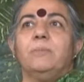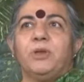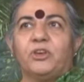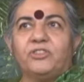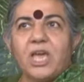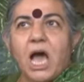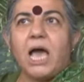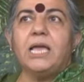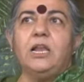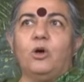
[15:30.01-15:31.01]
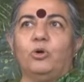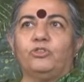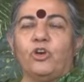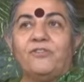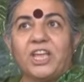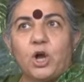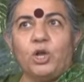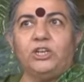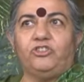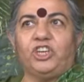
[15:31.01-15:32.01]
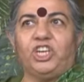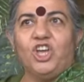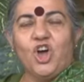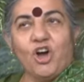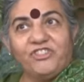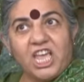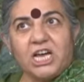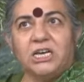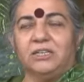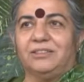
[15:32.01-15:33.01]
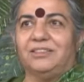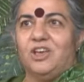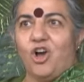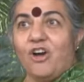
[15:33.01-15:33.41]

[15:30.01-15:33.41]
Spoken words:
because they're higher laws of ecology, of the earth,